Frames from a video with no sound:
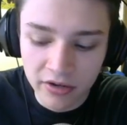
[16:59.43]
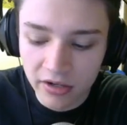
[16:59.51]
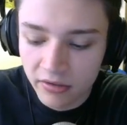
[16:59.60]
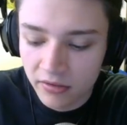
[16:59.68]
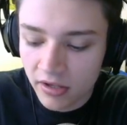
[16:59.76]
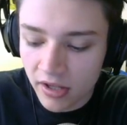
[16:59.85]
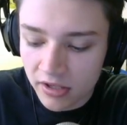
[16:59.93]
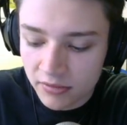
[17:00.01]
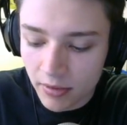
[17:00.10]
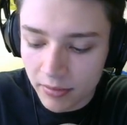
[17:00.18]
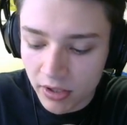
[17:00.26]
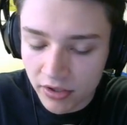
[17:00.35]
And again, it's
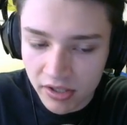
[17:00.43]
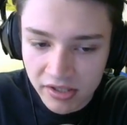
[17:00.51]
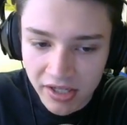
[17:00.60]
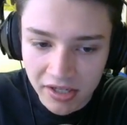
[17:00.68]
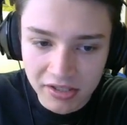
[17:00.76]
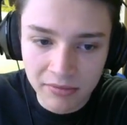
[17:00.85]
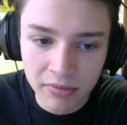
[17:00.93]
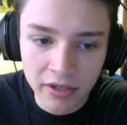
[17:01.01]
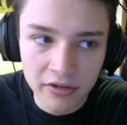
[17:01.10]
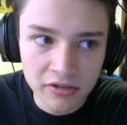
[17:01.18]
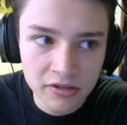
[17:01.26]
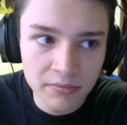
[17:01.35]
probably not the exact same
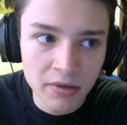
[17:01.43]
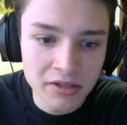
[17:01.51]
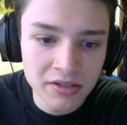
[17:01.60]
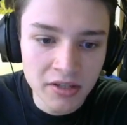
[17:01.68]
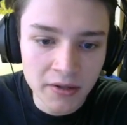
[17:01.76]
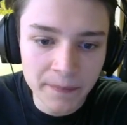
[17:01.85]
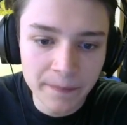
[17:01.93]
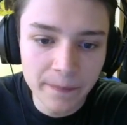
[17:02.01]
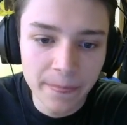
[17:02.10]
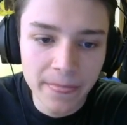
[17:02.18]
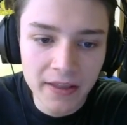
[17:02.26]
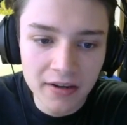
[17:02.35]
players, but I
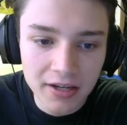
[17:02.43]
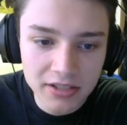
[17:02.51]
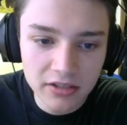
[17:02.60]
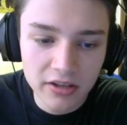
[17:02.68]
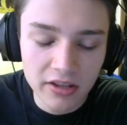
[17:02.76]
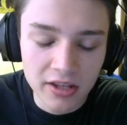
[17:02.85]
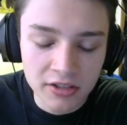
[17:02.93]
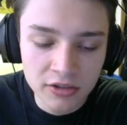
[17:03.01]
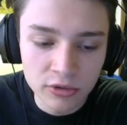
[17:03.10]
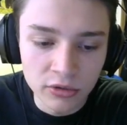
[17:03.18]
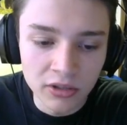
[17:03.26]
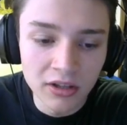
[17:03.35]
still think that's
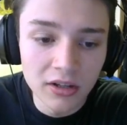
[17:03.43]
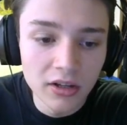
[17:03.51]
cool.